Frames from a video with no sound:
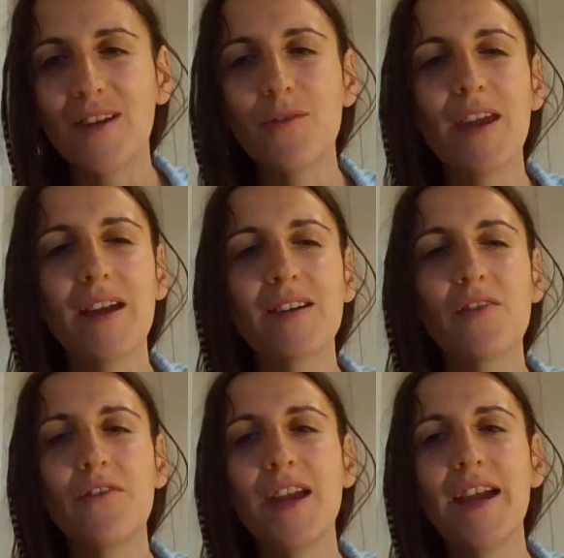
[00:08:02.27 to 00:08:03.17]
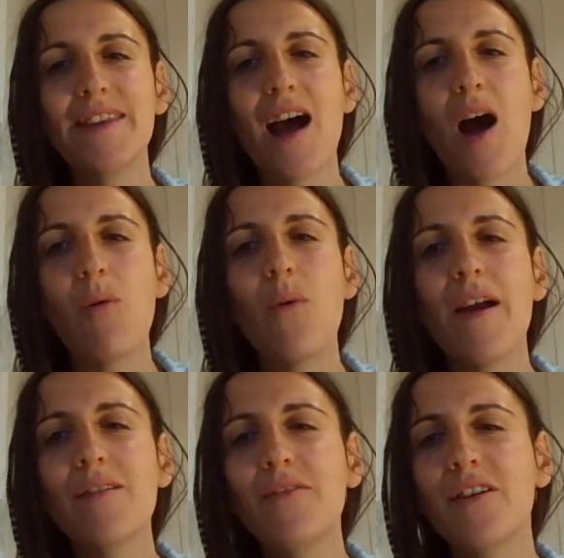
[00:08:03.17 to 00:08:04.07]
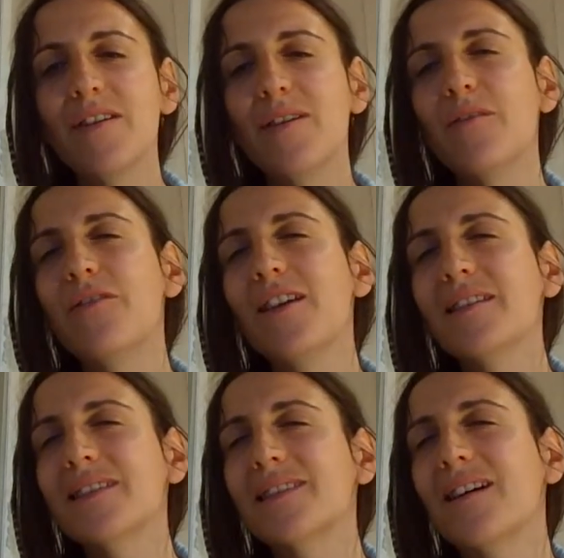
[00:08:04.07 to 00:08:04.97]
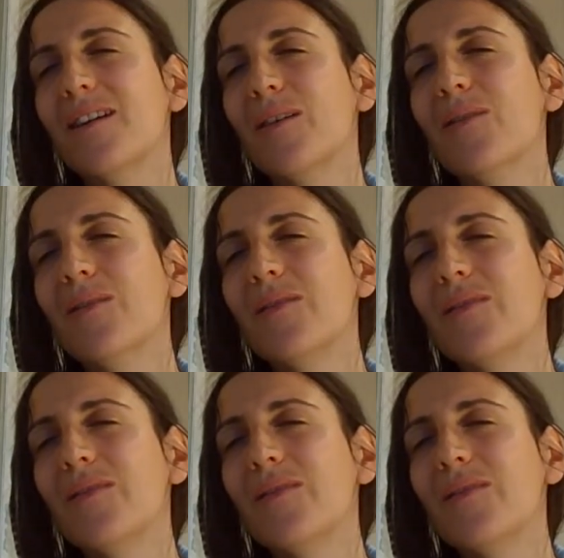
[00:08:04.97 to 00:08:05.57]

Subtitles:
You can create however you feel so.